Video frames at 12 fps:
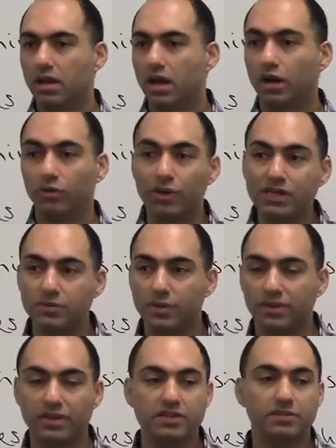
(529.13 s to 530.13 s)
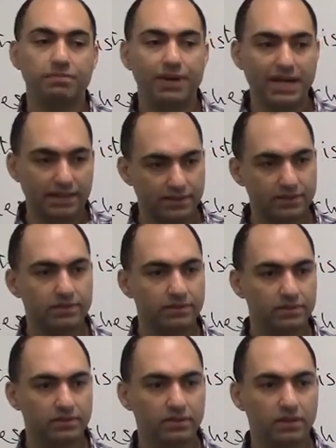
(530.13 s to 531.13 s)
agrees with this, but
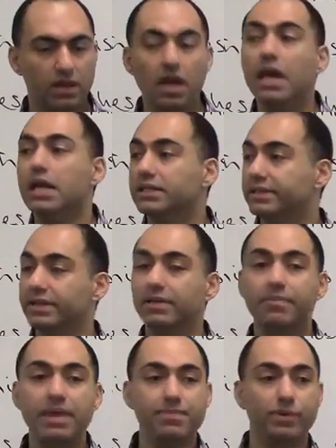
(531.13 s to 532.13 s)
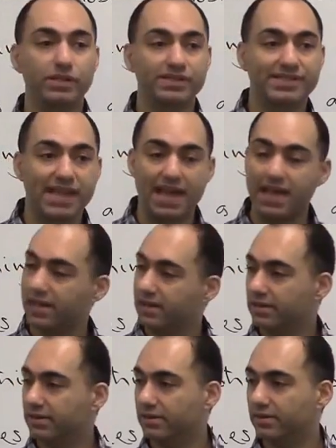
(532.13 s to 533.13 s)
some people
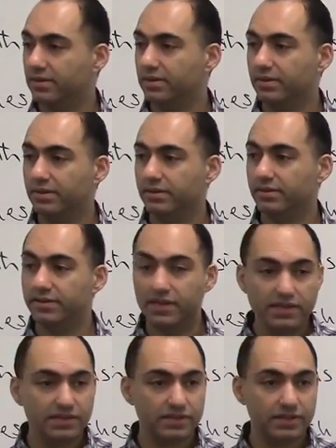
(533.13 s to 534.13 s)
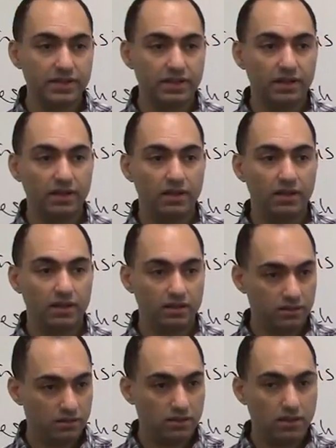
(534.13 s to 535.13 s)
say this,
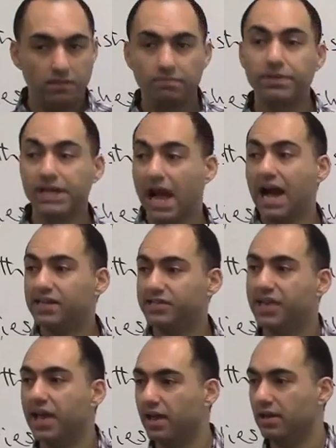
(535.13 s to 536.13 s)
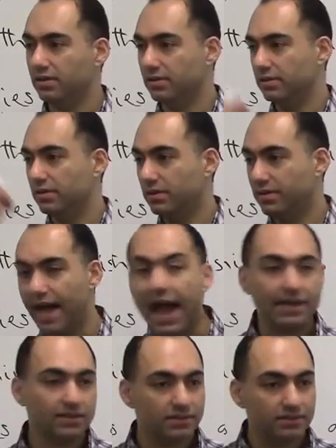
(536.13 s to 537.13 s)
but I say
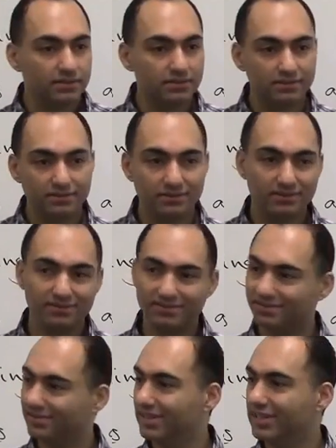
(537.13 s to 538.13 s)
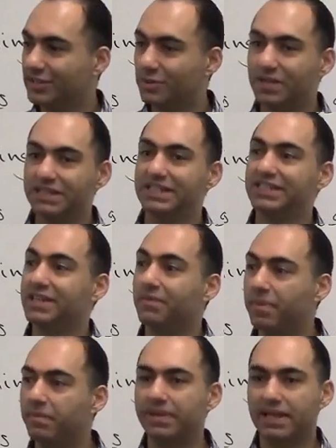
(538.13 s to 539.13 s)
that. So when I say
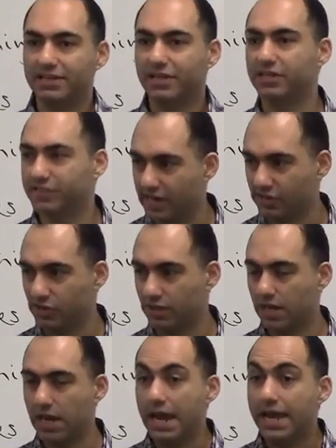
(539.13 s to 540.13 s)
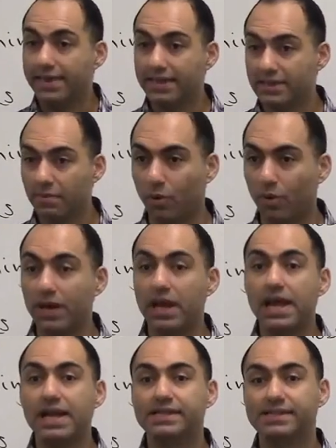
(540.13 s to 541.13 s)
some people, that's a concession. That's one.
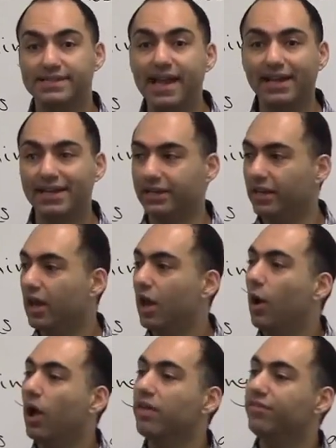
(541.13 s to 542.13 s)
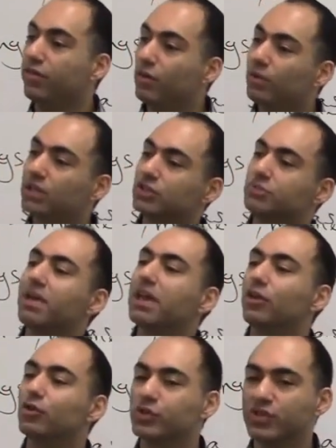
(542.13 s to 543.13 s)
Second, if you want to
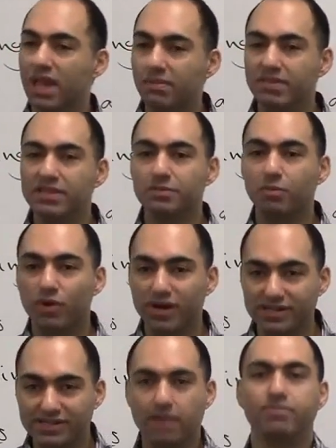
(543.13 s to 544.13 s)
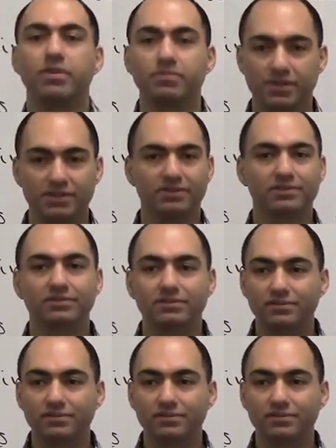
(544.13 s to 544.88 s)
make your statements more acceptable